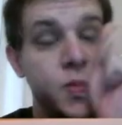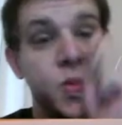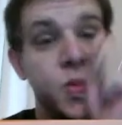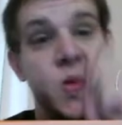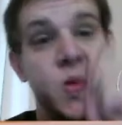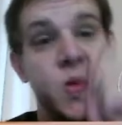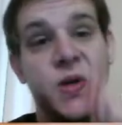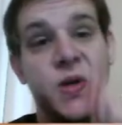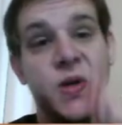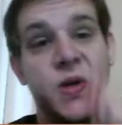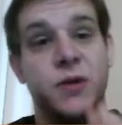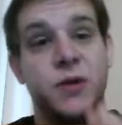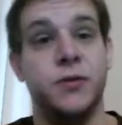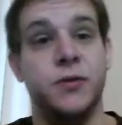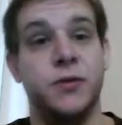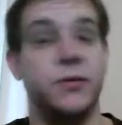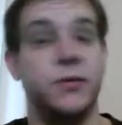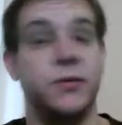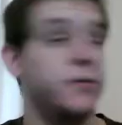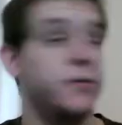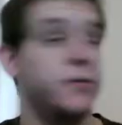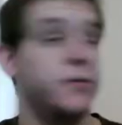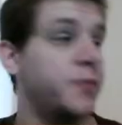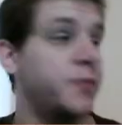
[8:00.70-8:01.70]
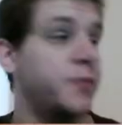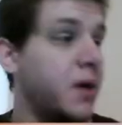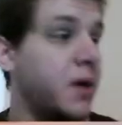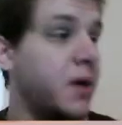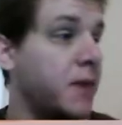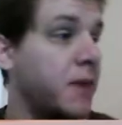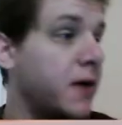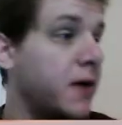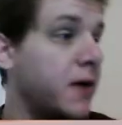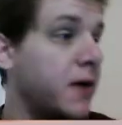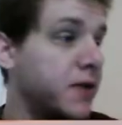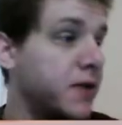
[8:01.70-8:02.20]
So prime
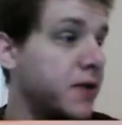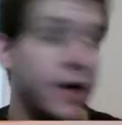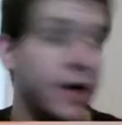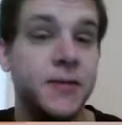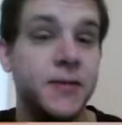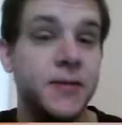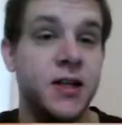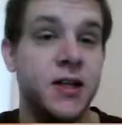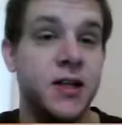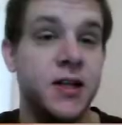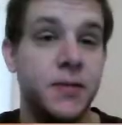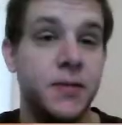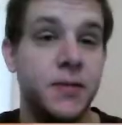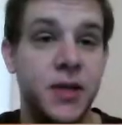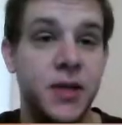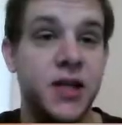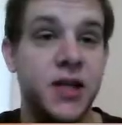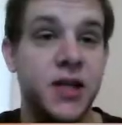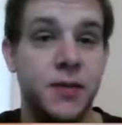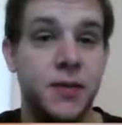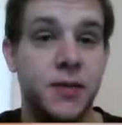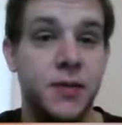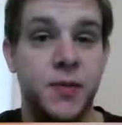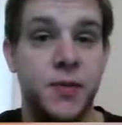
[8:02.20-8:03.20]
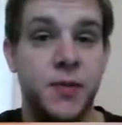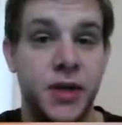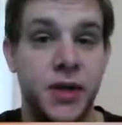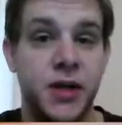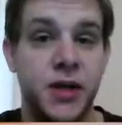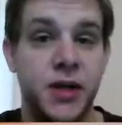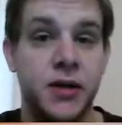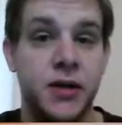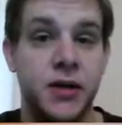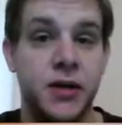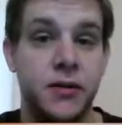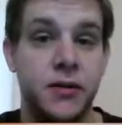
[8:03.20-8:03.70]
power is obviously p times p.